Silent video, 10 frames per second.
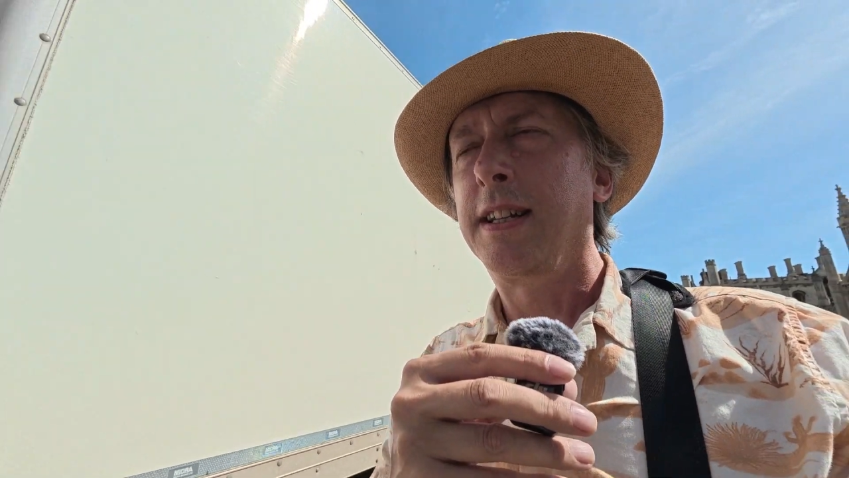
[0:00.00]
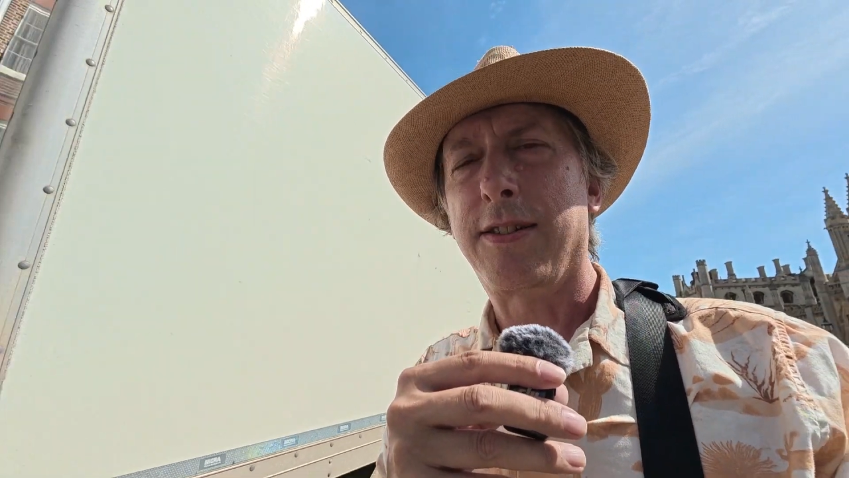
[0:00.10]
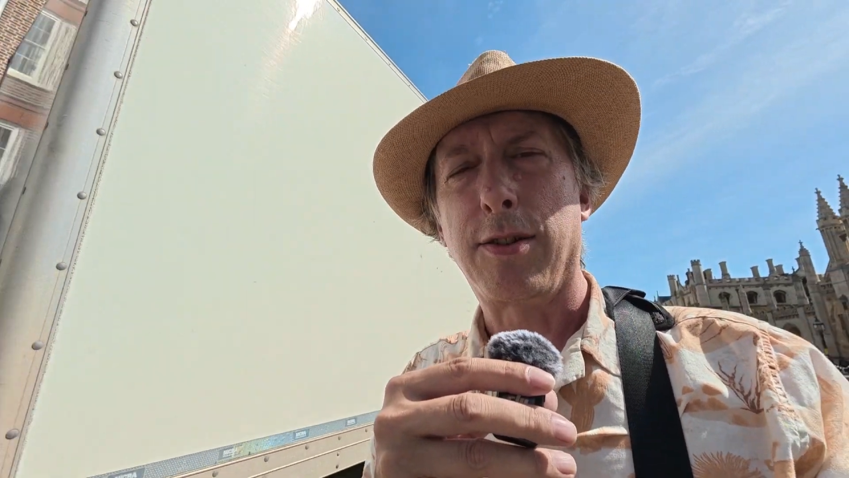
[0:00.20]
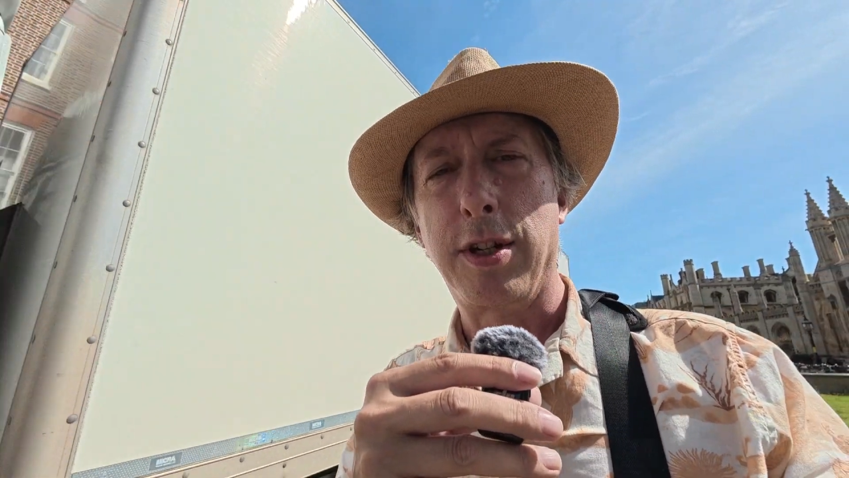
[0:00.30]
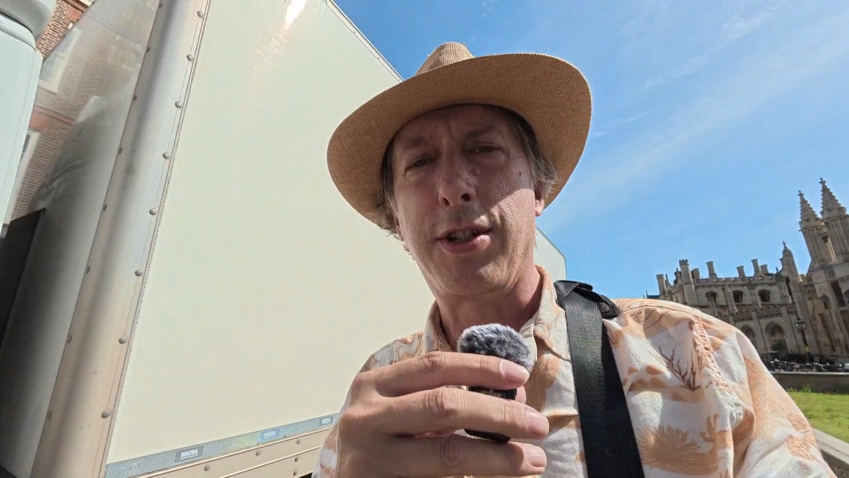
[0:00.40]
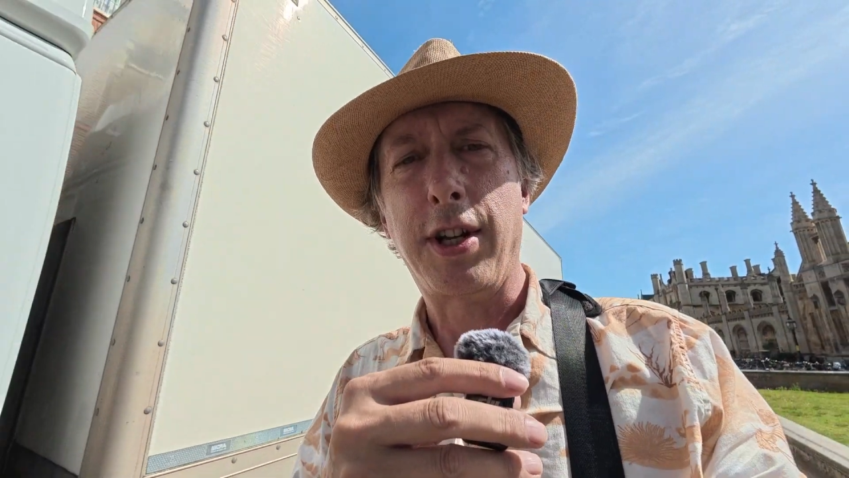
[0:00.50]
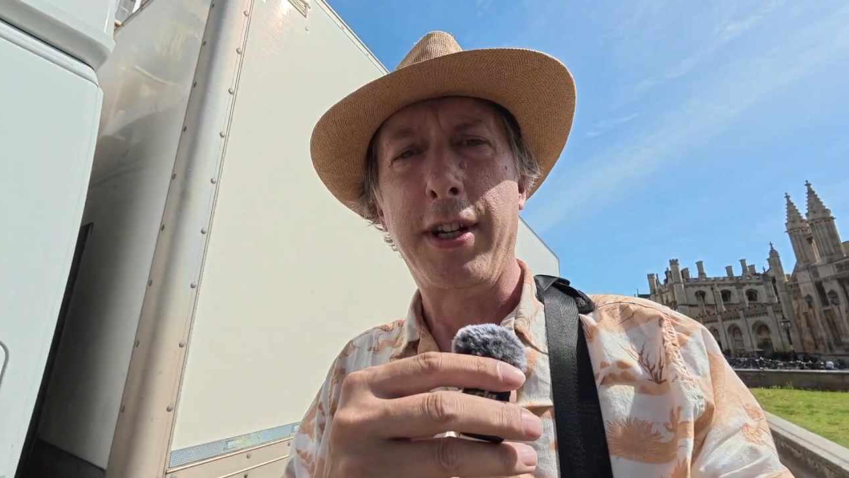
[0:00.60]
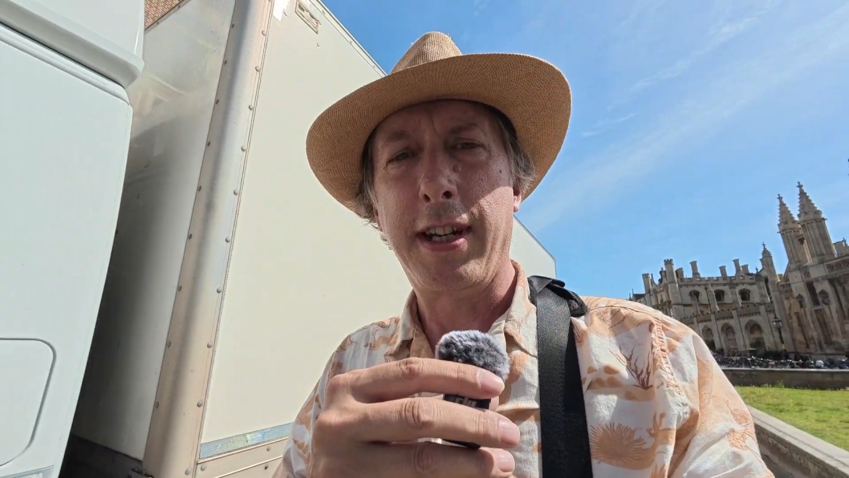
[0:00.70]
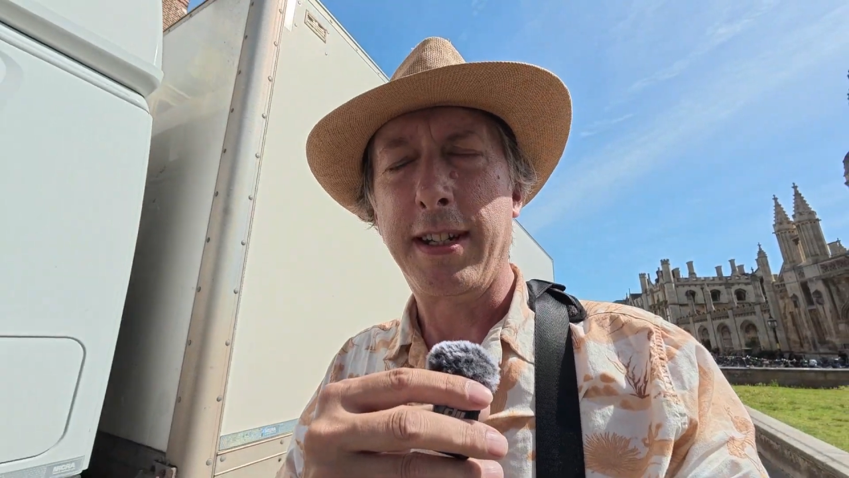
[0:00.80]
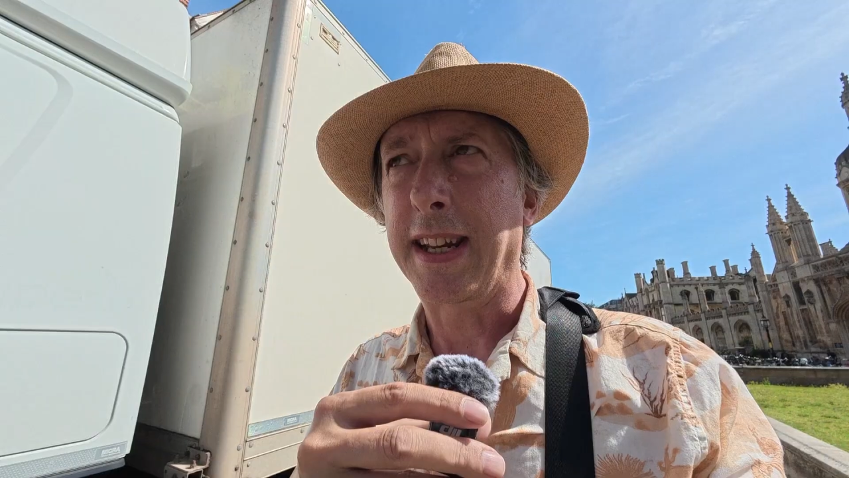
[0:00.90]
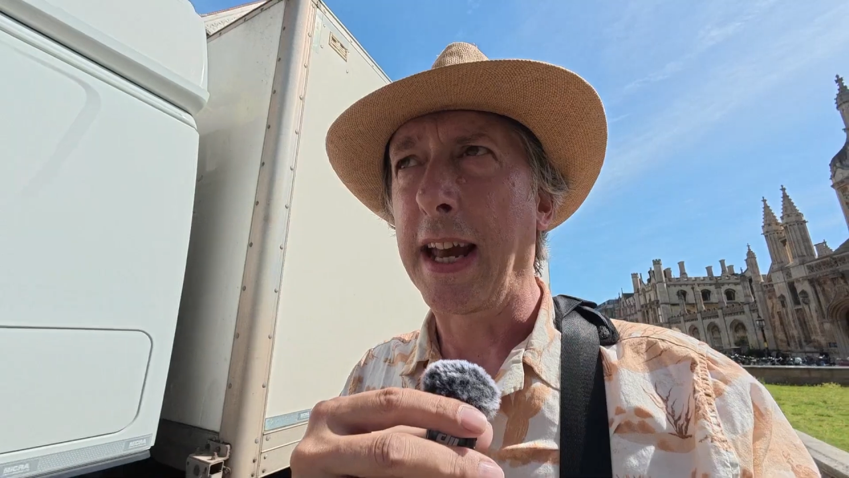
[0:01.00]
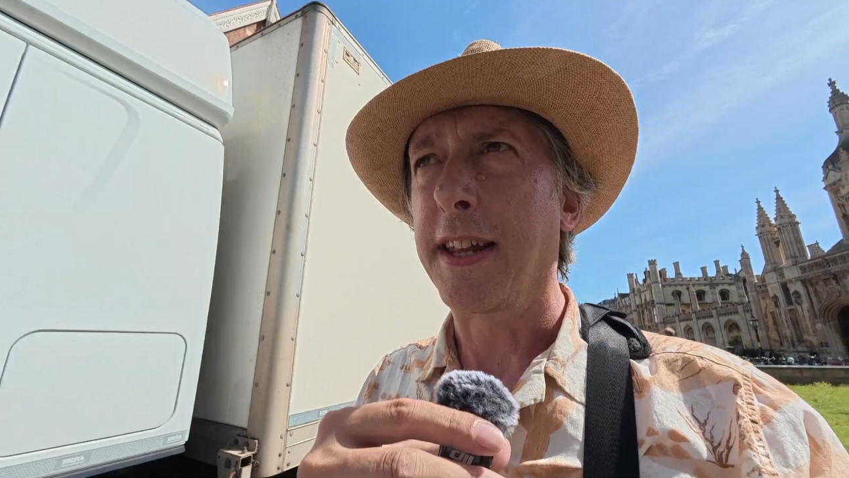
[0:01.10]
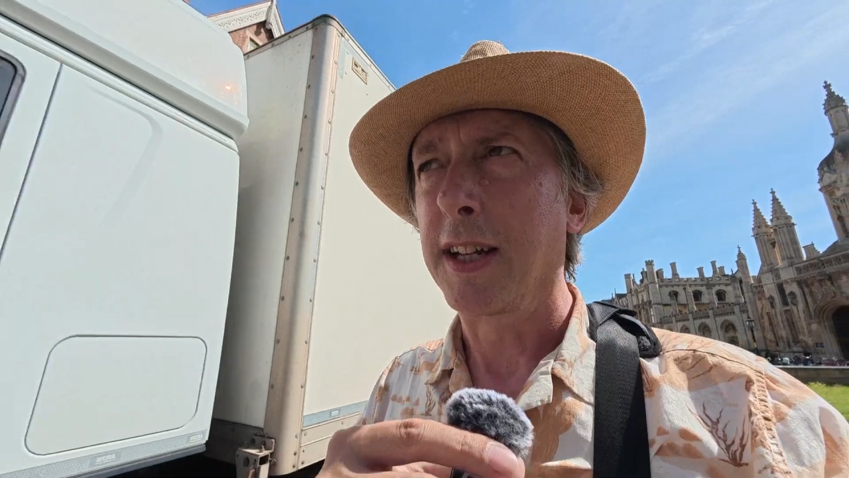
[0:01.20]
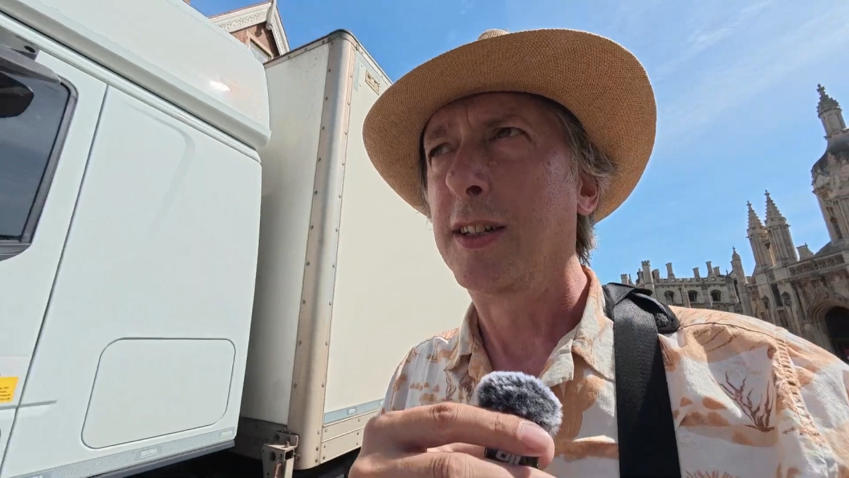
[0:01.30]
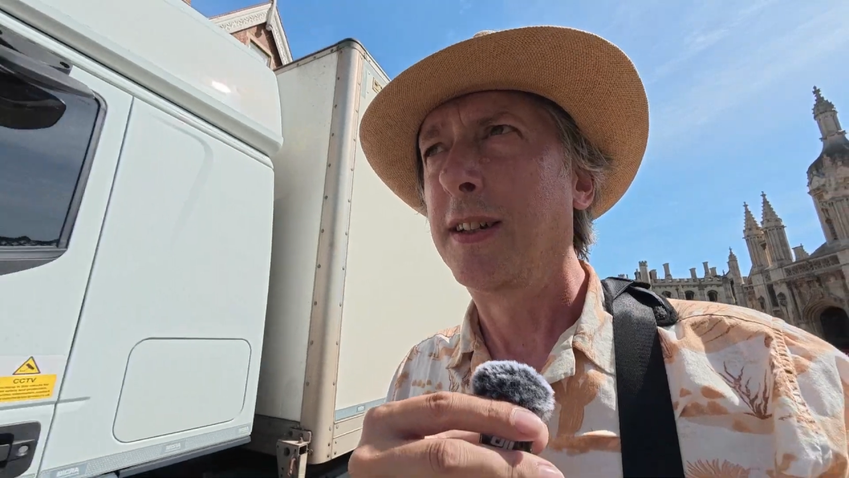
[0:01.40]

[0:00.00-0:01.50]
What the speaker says: sort of journey together.